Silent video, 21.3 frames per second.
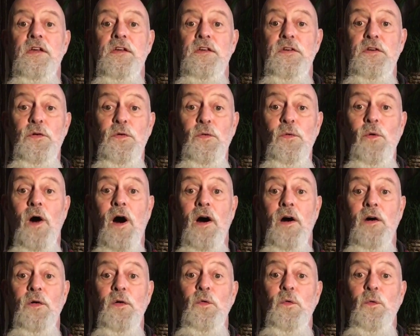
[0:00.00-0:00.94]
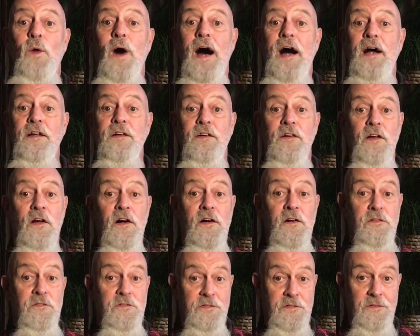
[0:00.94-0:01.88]
You are who I
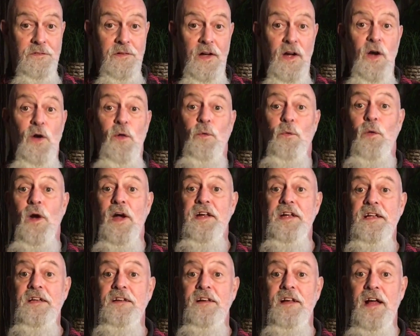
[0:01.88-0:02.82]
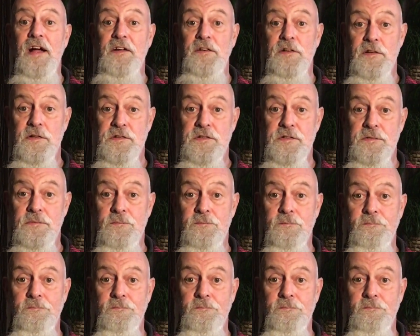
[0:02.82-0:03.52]
love. Writing letters.